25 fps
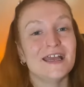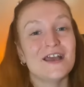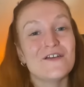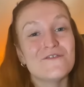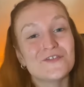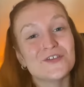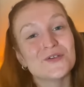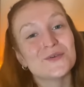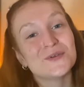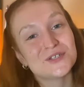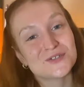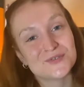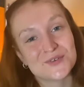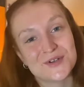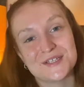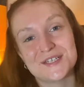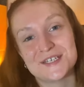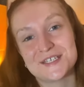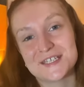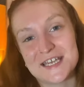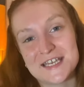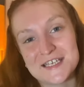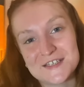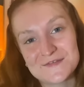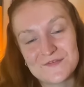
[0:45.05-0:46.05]
If you enjoyed
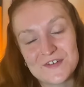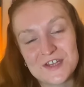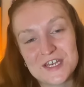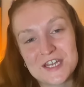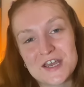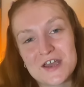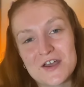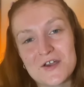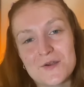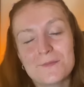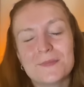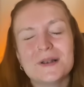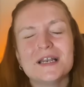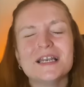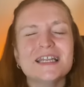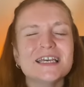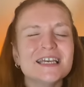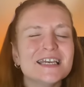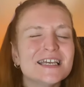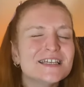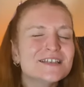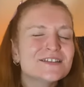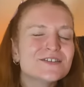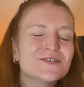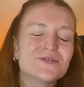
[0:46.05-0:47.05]
today's video,
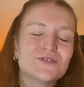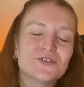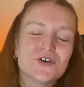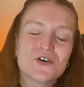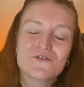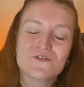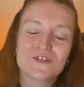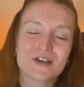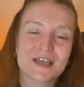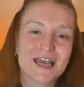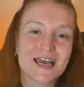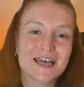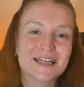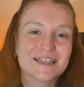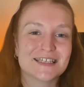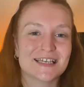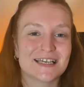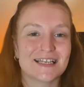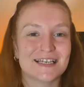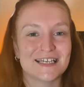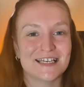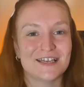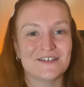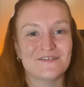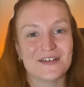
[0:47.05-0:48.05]
please do not forget to
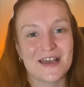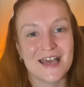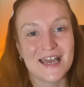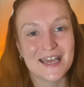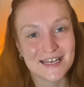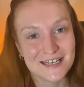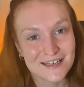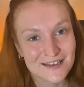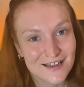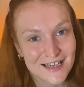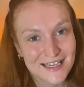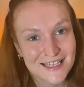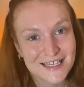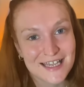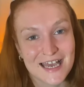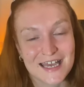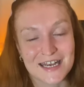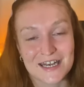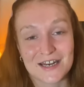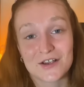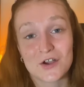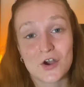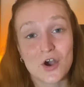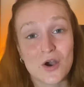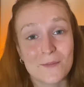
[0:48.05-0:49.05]
leave a like and
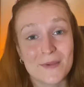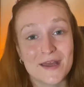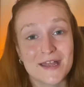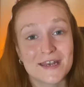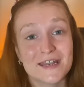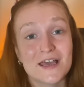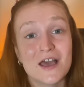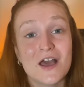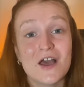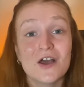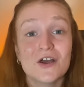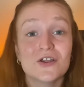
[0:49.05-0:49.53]
a comment.